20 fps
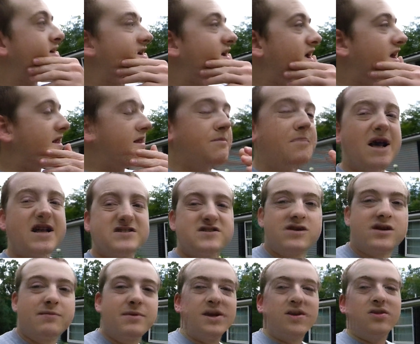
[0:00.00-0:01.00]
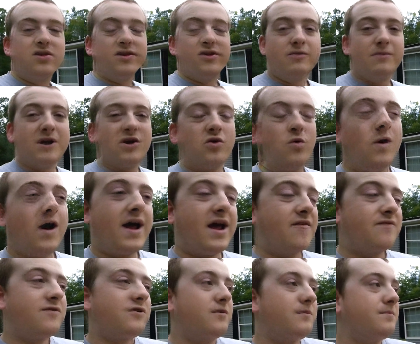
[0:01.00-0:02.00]
And the bass are gonna be a little bit
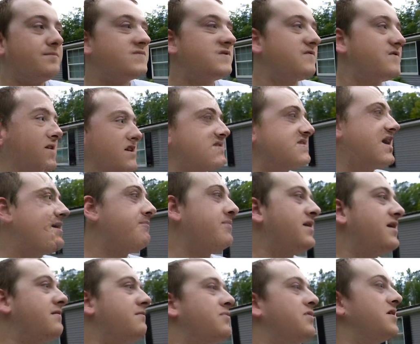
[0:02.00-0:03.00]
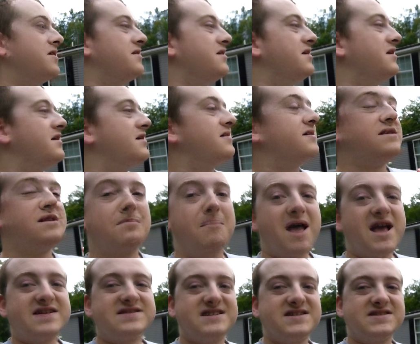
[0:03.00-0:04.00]
quiet for the time being, but the
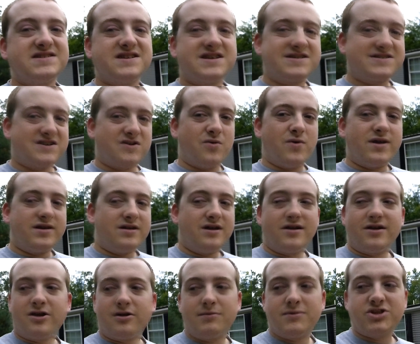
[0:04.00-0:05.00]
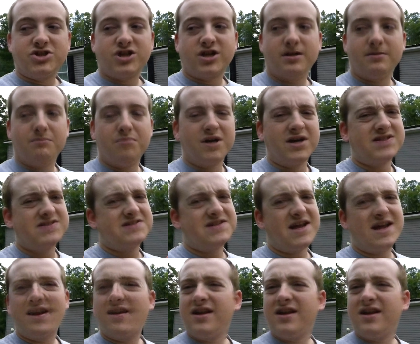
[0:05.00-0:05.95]
bass season isn't quite done here in Michigan, but it's taking